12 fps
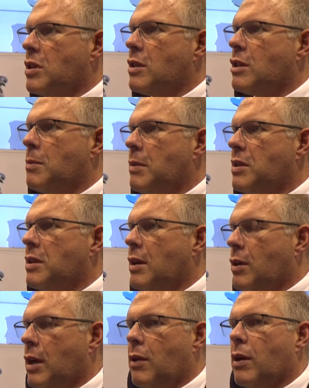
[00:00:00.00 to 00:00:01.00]
system, they say
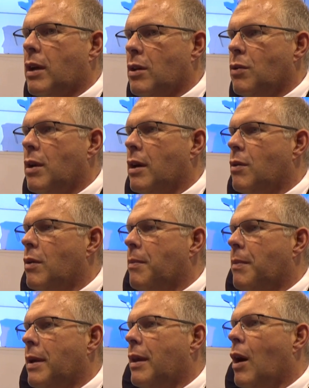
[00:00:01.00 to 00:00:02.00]
okay, you can do lagoon.
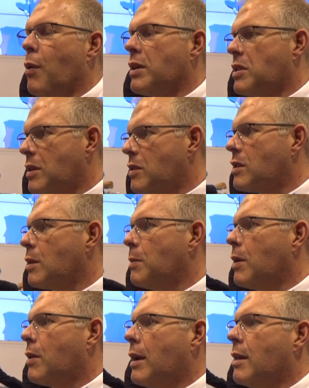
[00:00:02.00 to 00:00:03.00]
In our system,
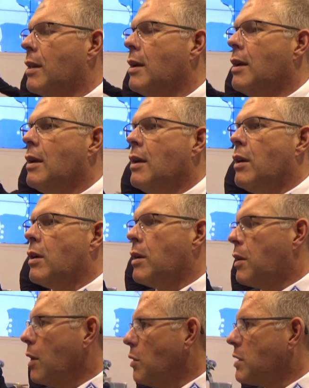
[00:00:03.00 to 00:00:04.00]
you can
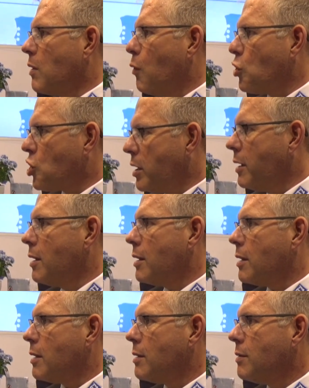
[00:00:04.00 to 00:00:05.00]
also wash linen.
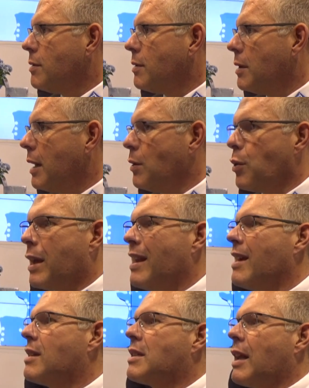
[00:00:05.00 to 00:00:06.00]
You
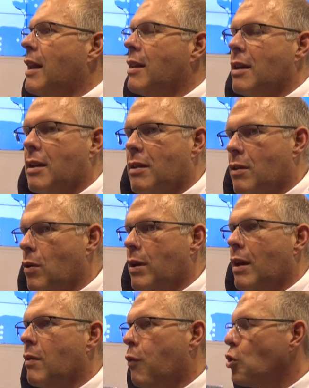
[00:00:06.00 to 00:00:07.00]
can extend it. You
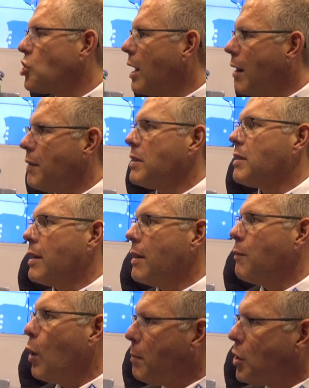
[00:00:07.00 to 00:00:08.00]
can wash everything.
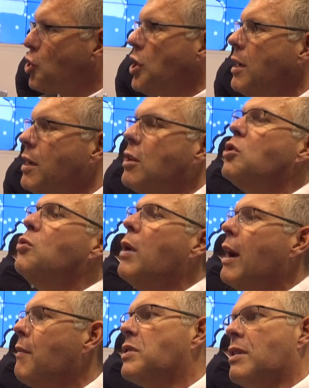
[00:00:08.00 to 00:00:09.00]
One machine can do
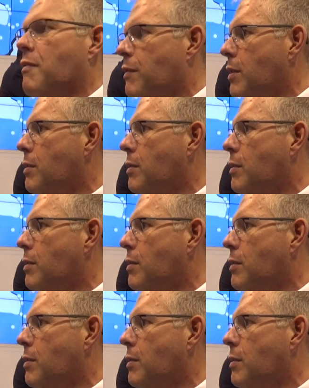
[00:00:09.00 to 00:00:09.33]
everything.